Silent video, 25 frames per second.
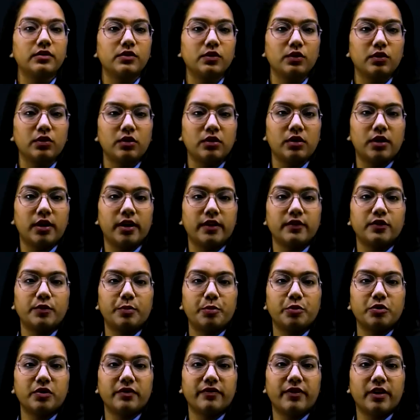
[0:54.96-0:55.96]
So let us
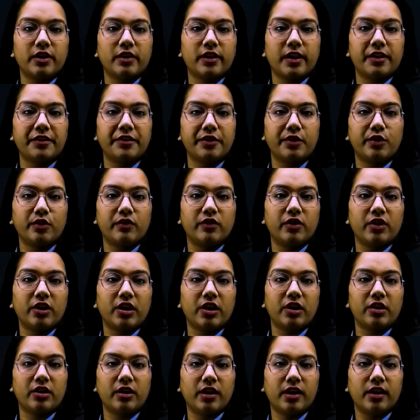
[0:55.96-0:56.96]
suppose if I'll write it over
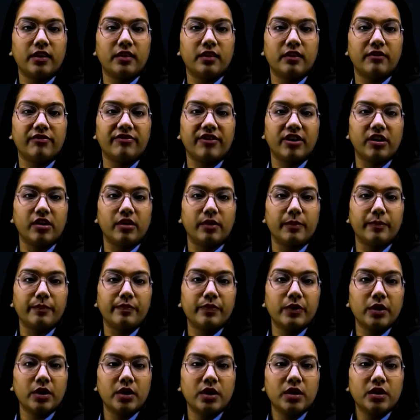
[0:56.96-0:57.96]
here in the figure.
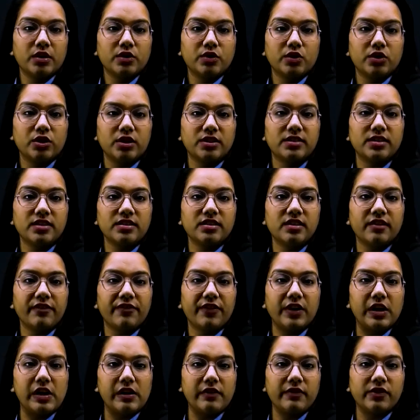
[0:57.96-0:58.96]
So this is the
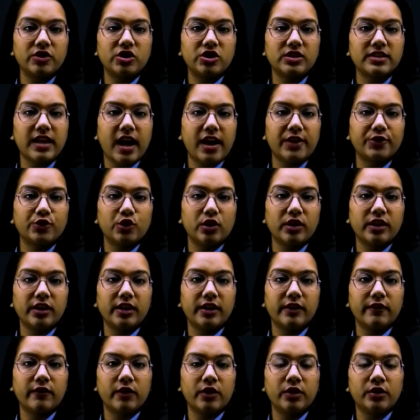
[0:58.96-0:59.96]
figure which is actually
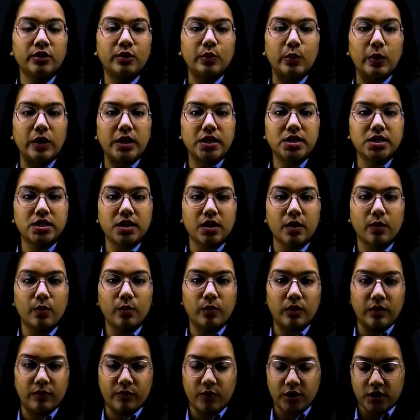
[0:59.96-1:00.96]
given to us
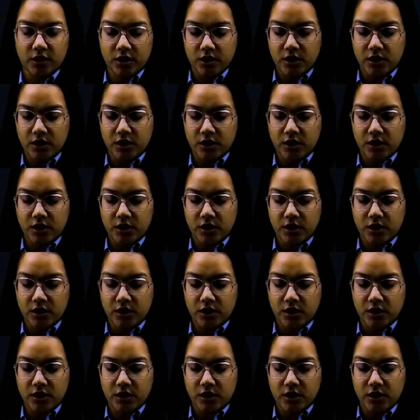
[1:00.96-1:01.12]
with